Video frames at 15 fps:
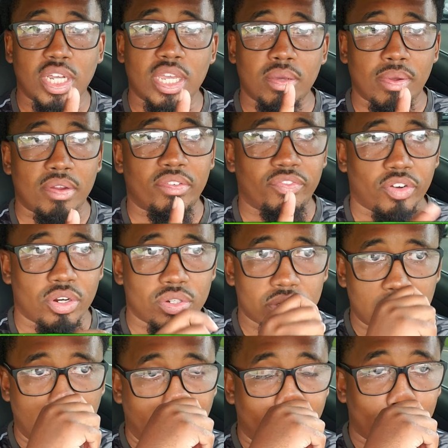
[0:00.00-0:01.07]
January
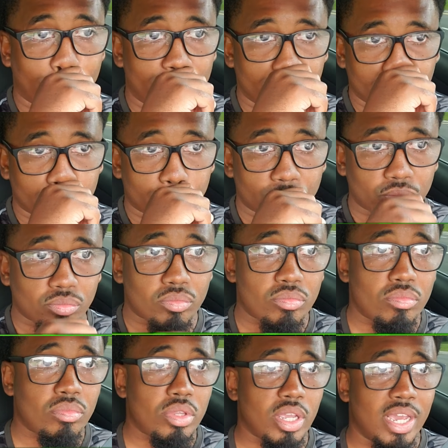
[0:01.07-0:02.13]
1st,
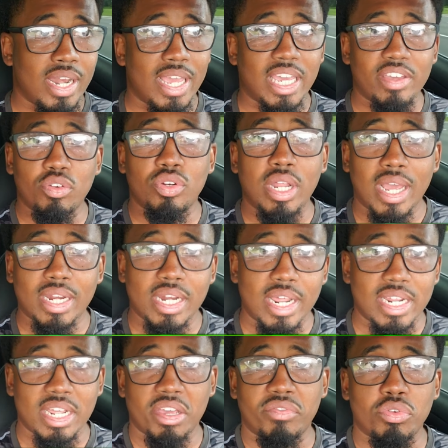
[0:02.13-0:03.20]
and they give you 90
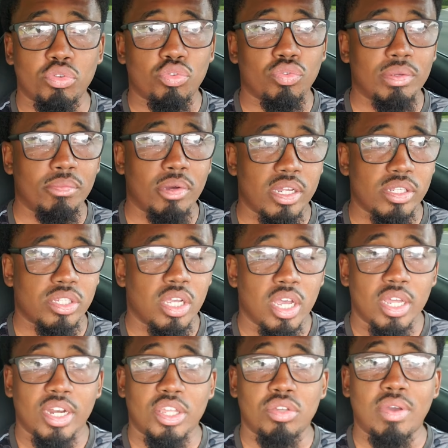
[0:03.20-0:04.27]
days to give you three months,
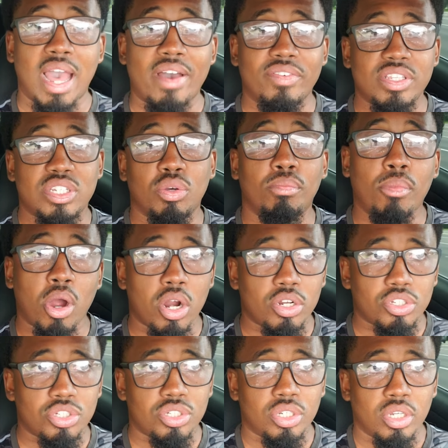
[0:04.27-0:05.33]
and you have until
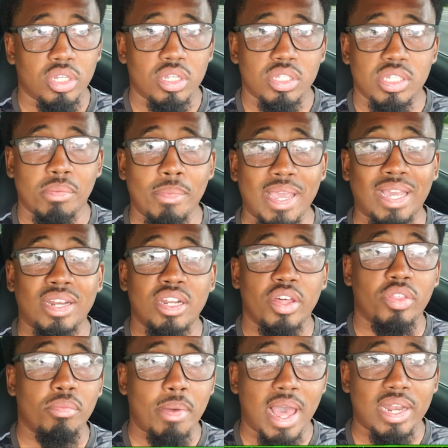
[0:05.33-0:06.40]
March to make
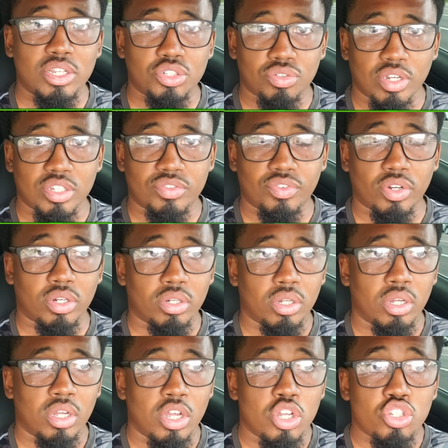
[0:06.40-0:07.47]
another balance transfer.
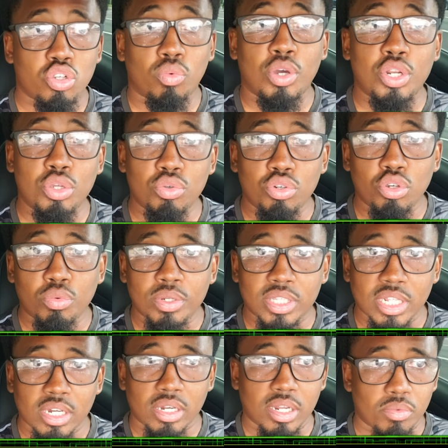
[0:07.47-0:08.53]
So what do you do
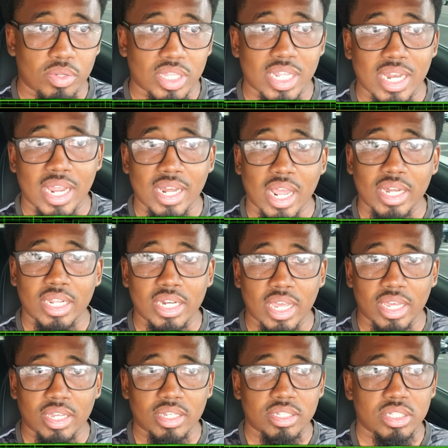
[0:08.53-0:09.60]
within within that 90
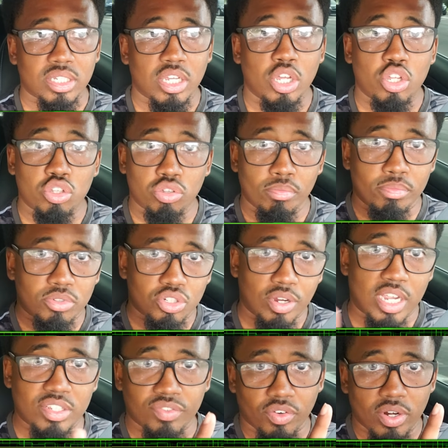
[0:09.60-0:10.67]
days? You
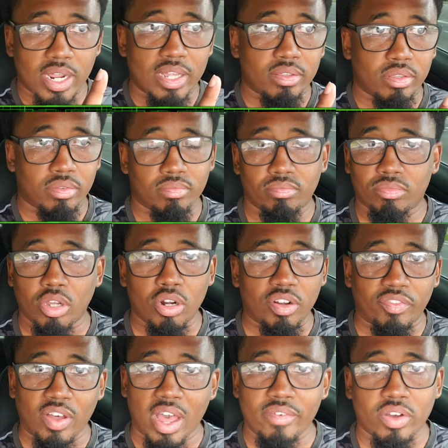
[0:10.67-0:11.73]
transfer that
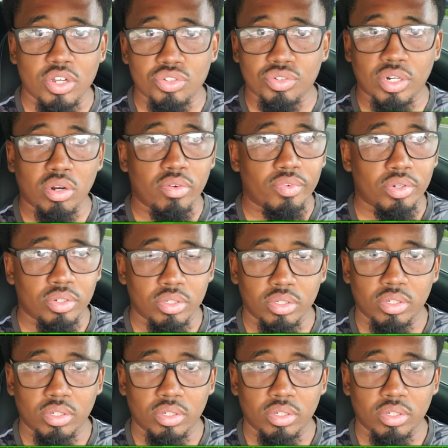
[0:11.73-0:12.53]
3,500 over